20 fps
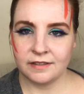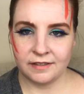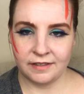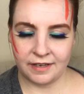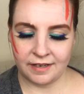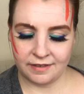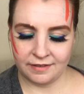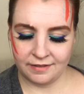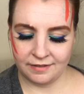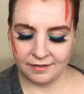
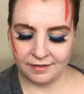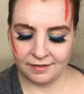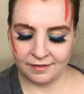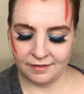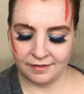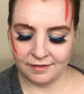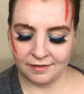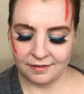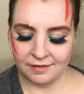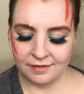Yes,
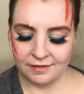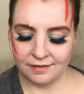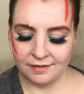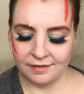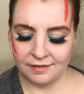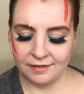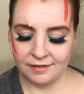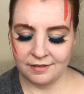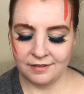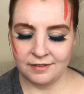
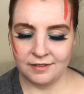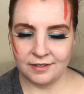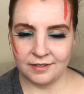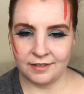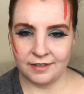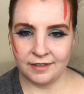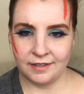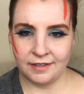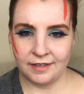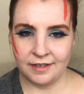just
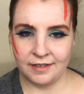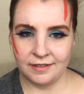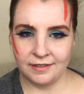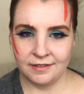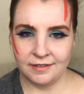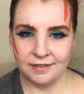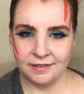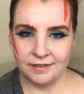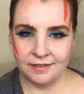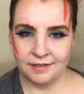like that.
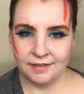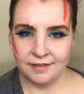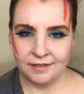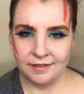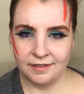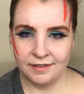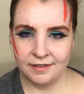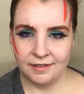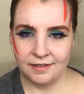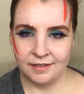
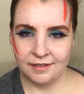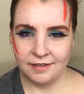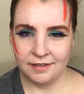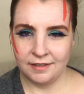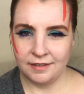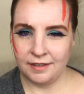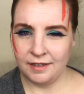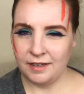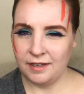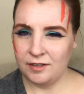
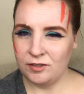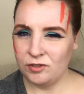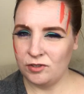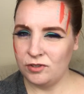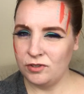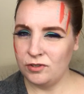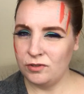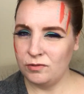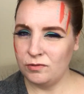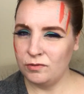Can't
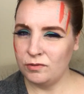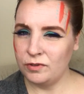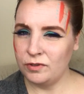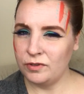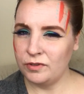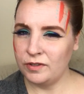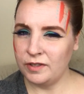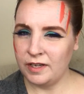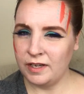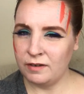you
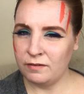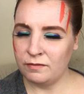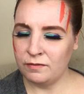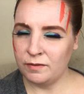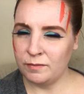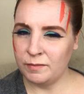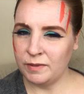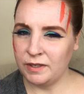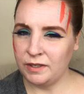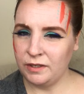learn that
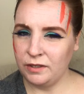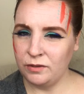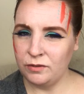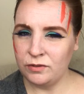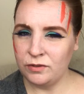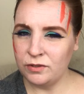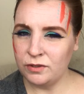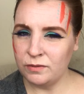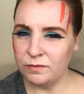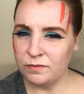from a
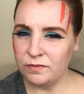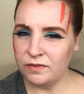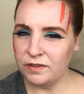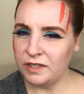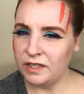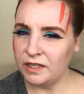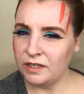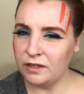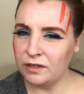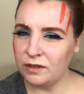YouTube
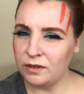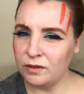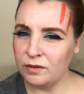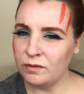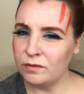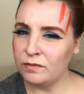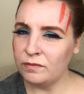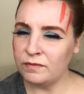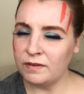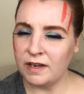
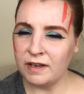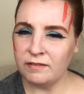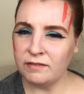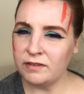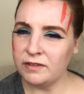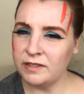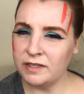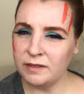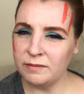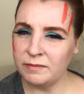video 5
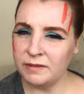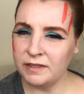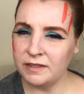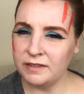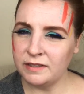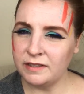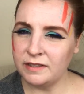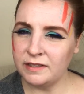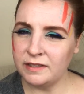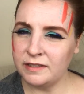or 10
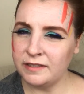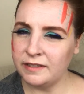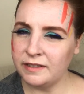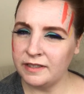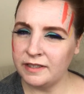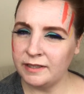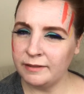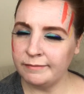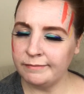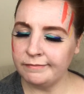minutes at a
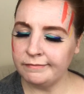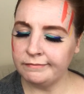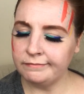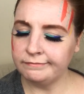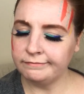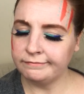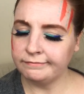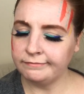time?